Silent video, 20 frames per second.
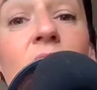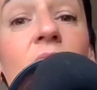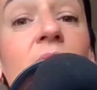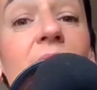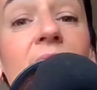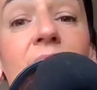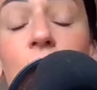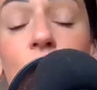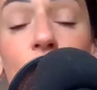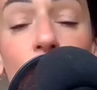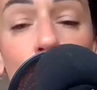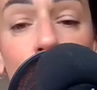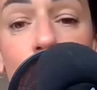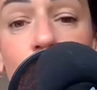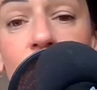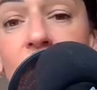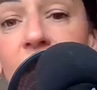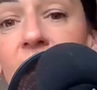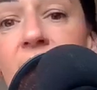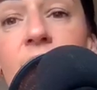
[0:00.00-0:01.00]
in their
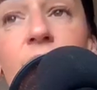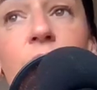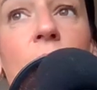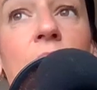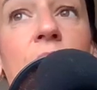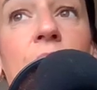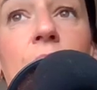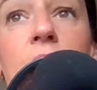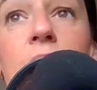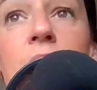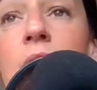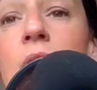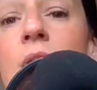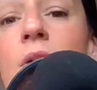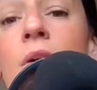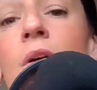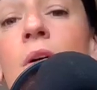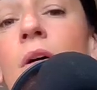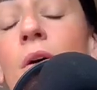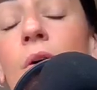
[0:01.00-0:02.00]
own life, whether it's
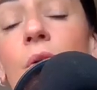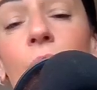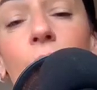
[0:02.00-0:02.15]
their